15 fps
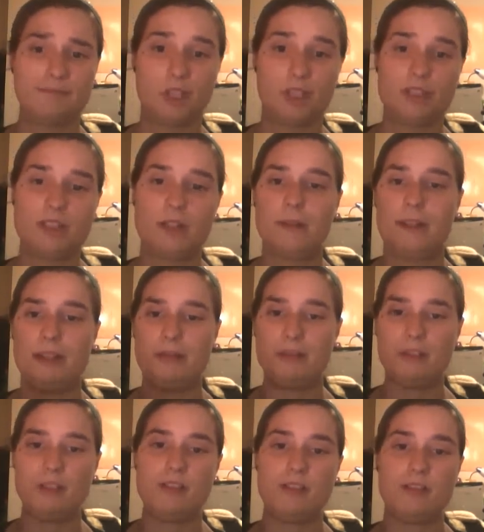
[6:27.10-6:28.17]
on top of that,
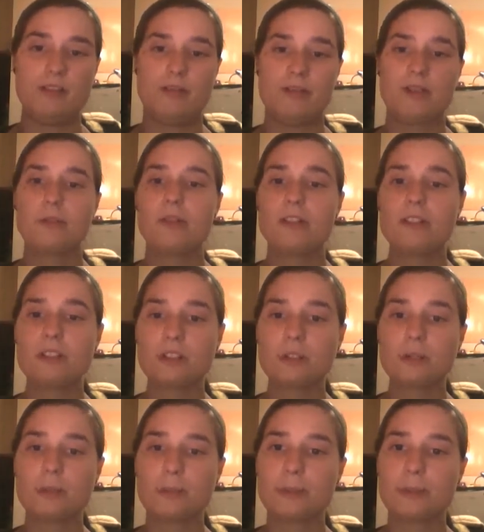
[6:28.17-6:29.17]
which is its own separate issue.